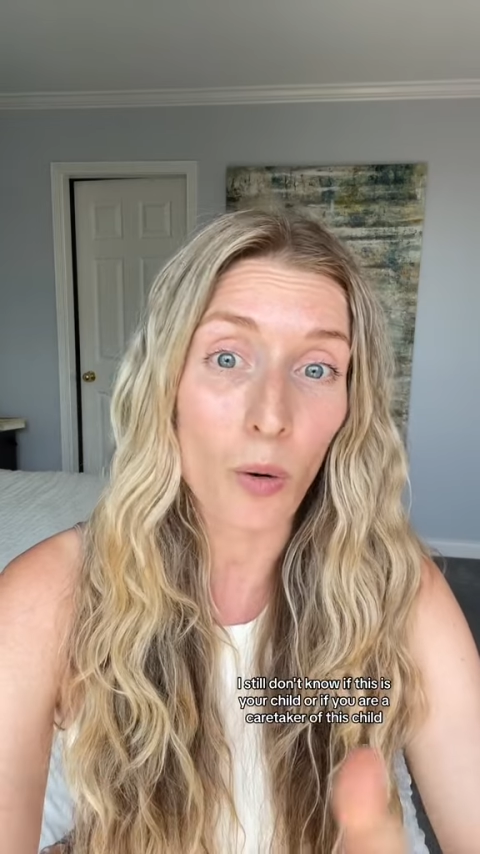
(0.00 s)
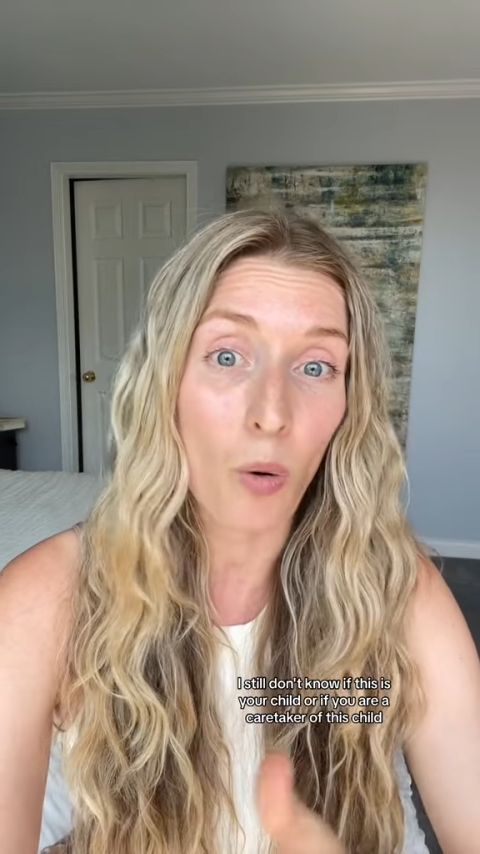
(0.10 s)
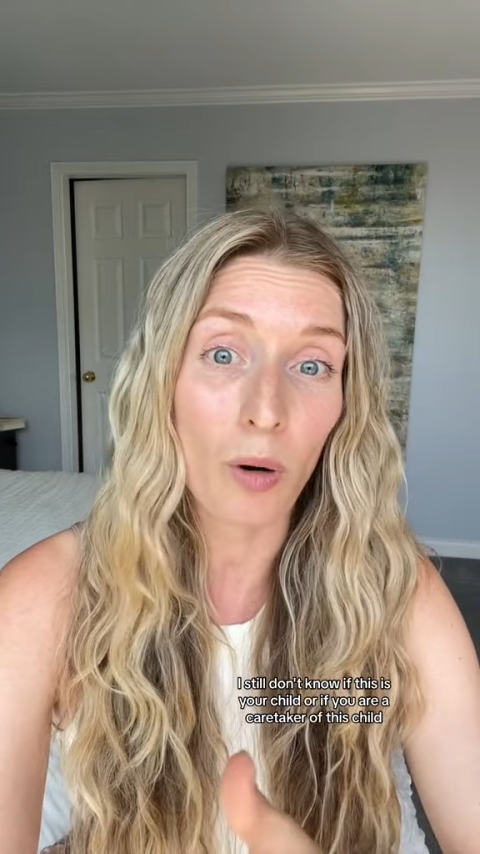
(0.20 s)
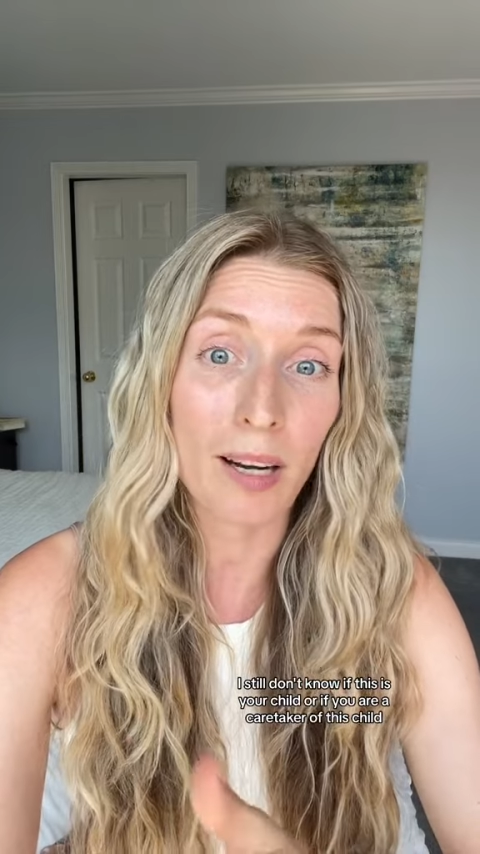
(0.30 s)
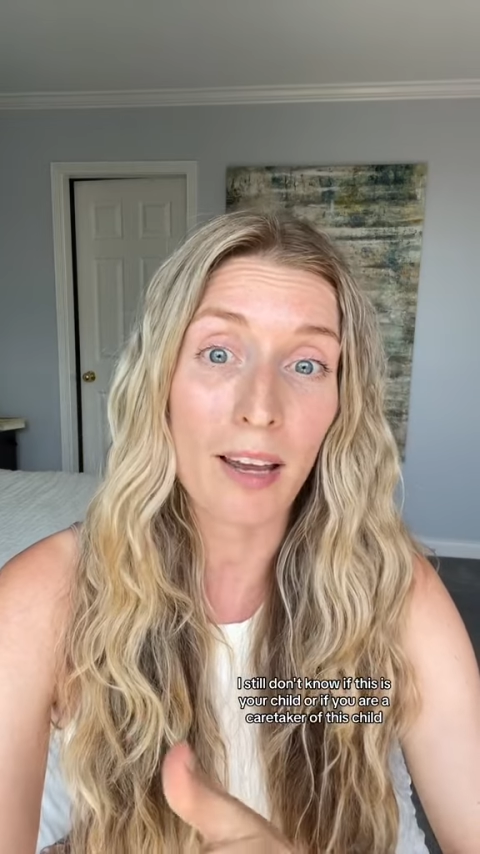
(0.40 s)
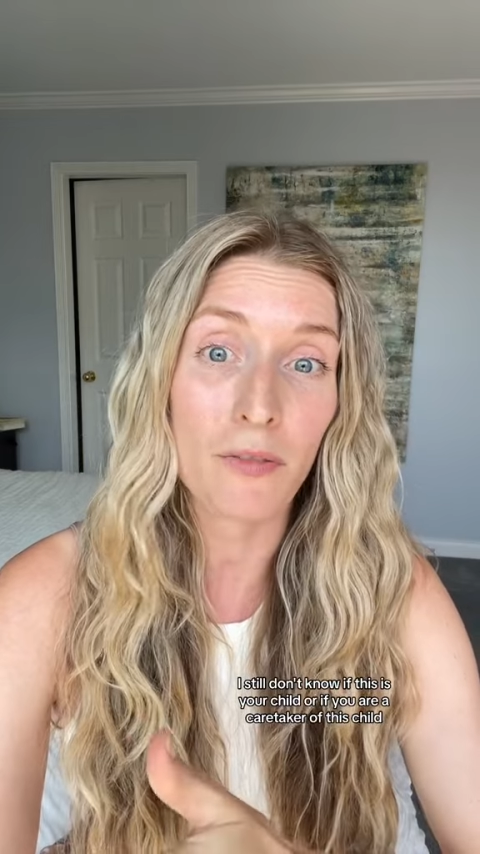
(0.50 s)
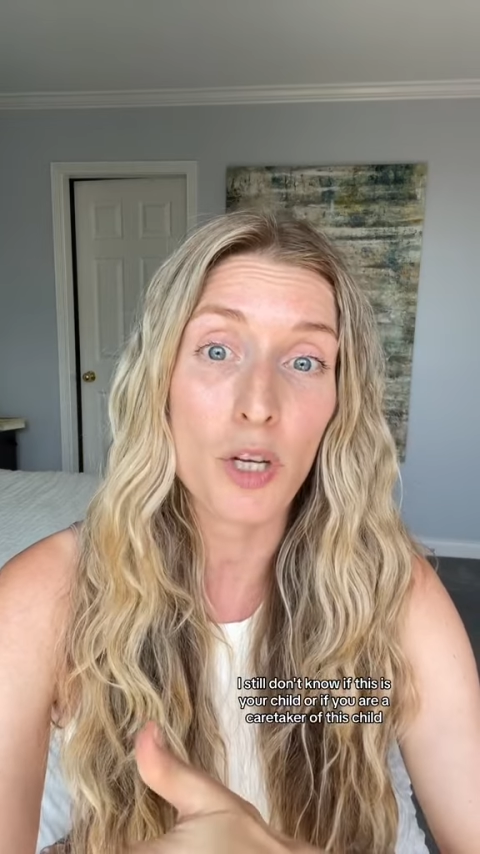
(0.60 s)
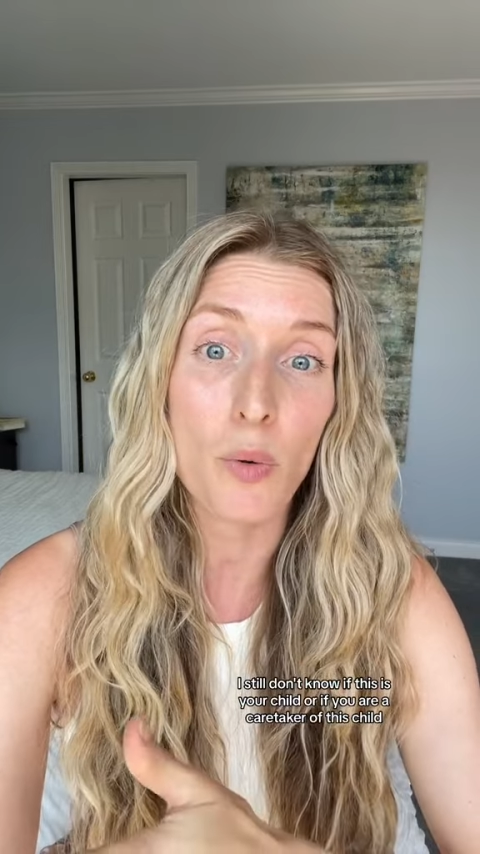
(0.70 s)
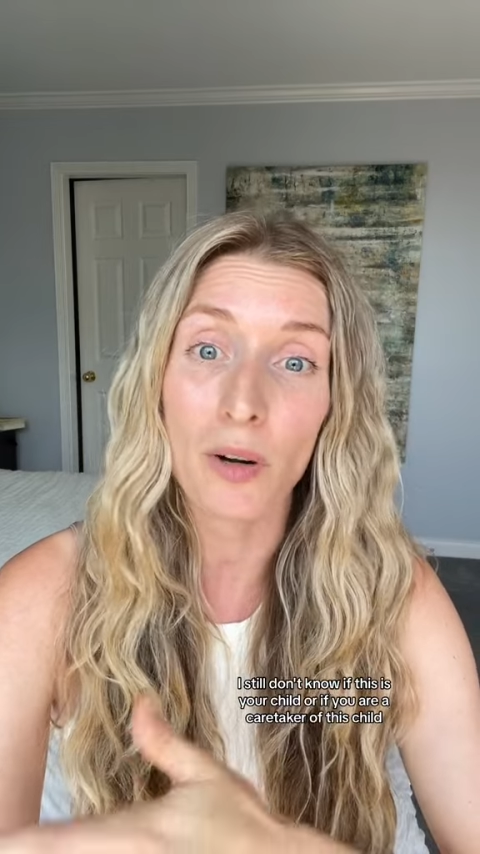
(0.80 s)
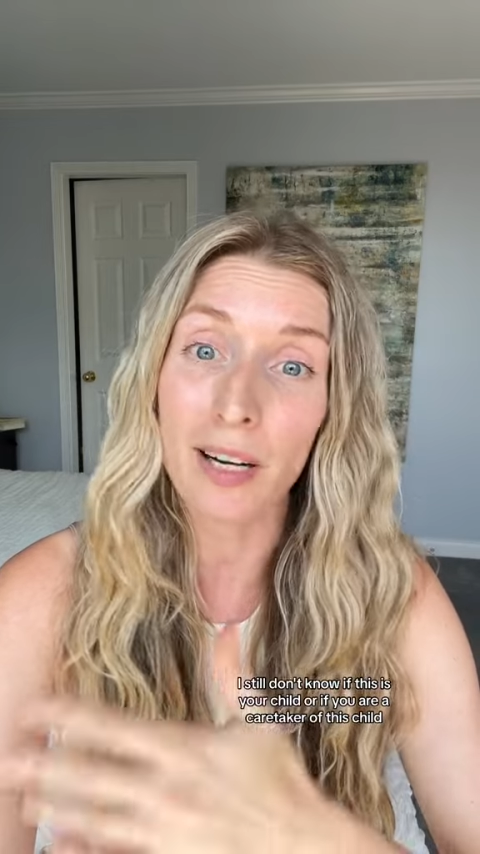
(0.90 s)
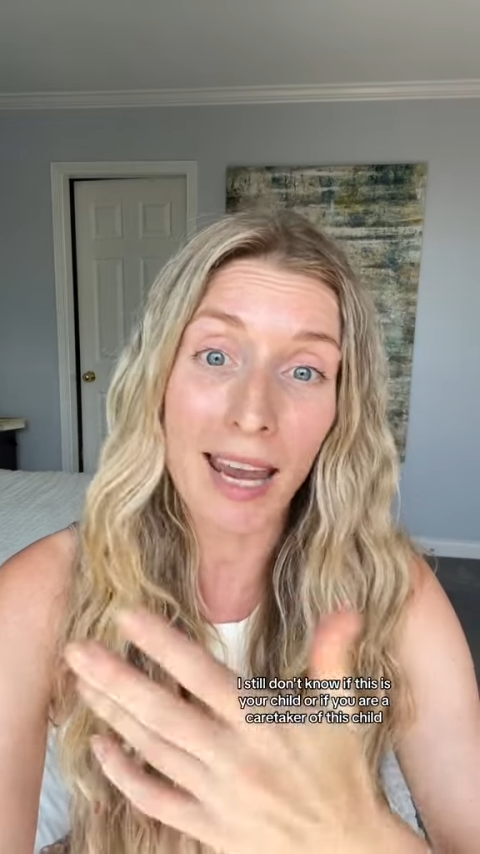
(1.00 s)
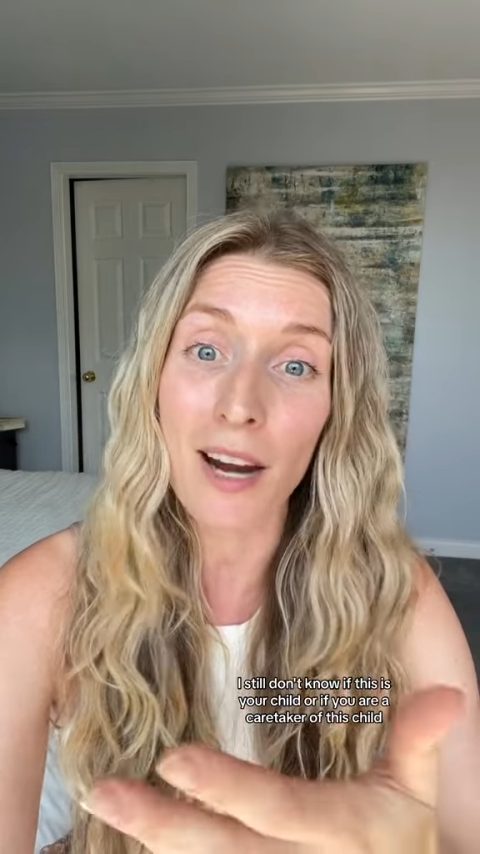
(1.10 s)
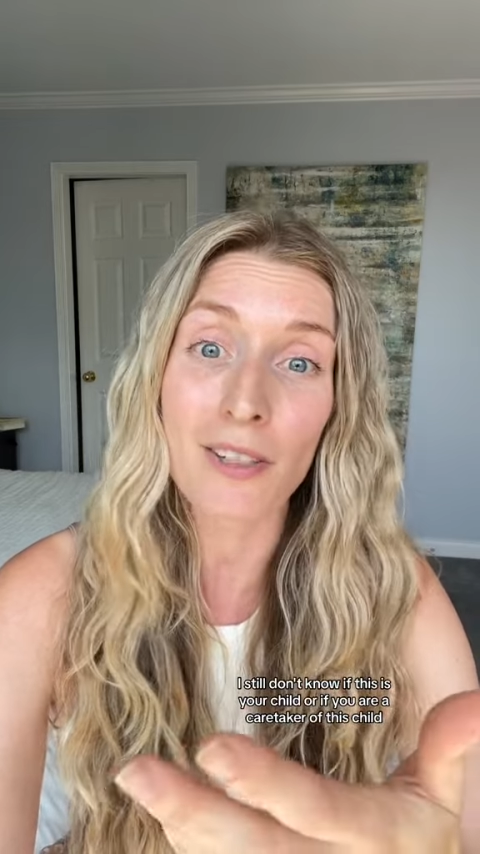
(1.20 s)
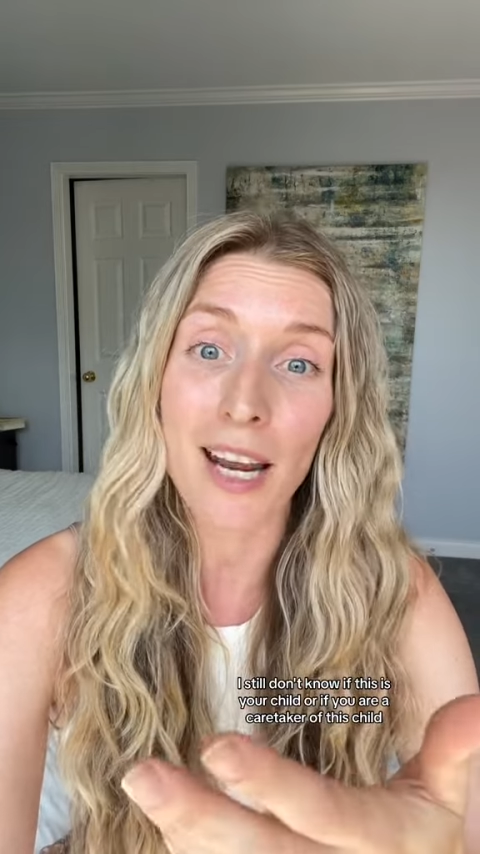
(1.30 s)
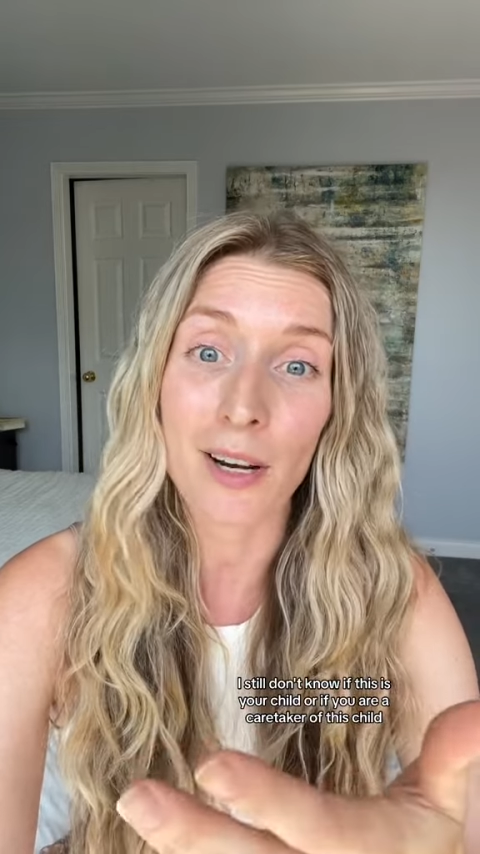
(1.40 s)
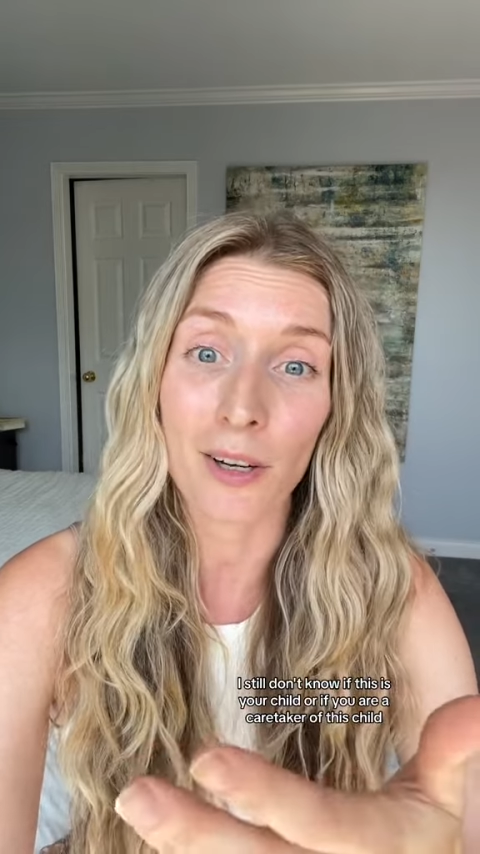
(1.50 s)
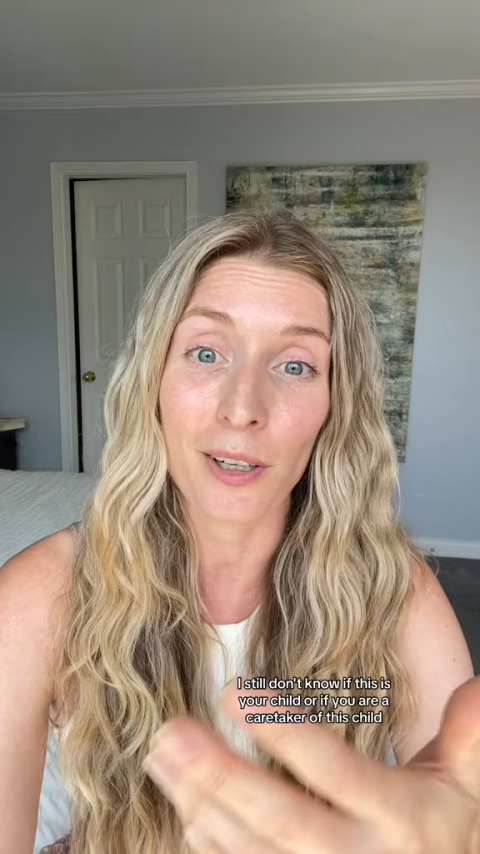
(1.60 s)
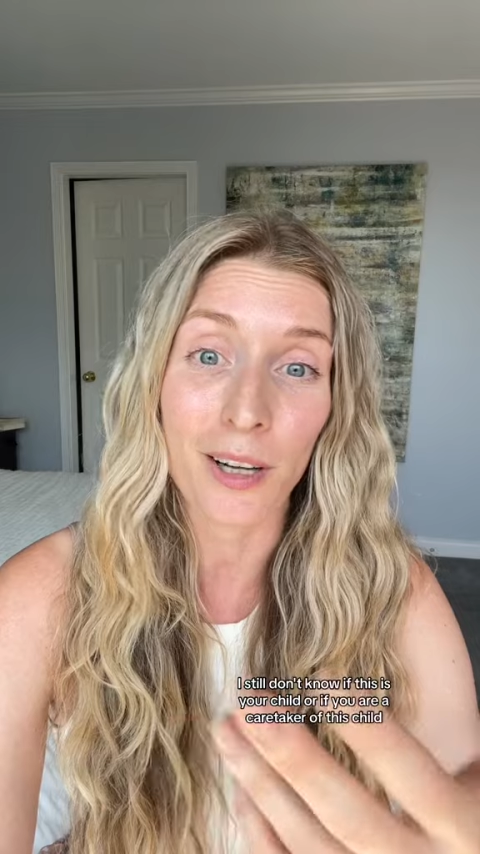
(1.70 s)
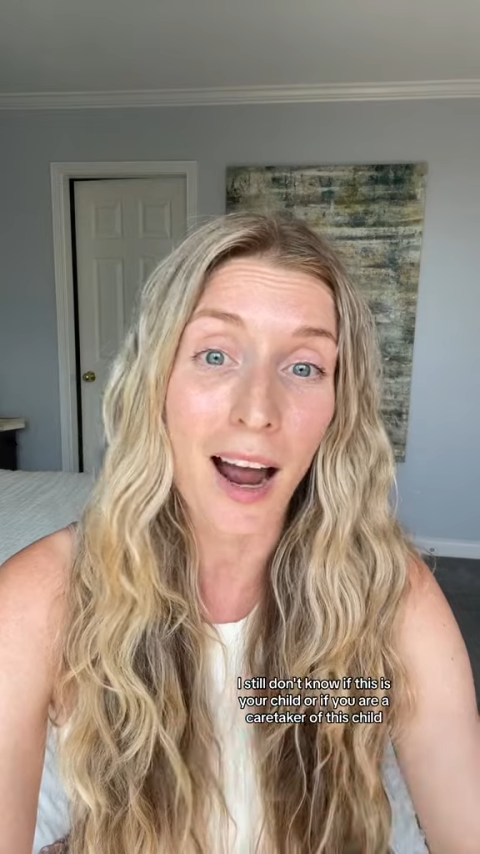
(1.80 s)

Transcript: or if you are a caretaker